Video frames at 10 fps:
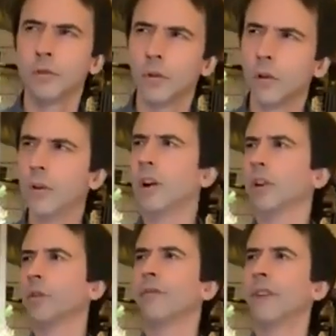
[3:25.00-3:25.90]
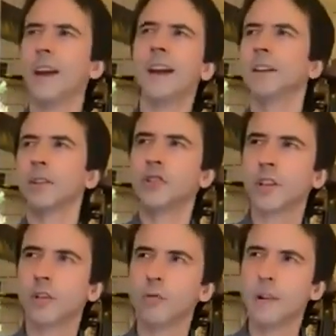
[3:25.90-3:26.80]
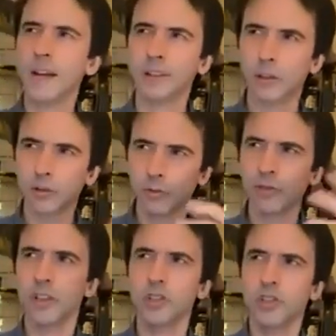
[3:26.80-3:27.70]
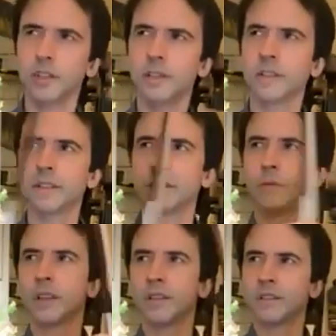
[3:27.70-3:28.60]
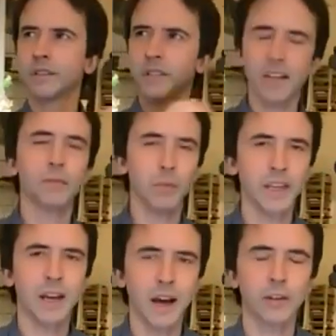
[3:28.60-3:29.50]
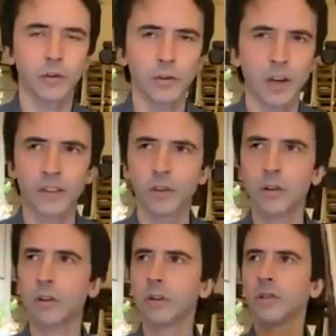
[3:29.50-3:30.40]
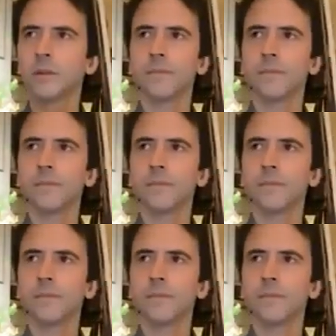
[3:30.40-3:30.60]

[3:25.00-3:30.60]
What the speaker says: a lot of energy created to finish with this tierce picard on the last chord,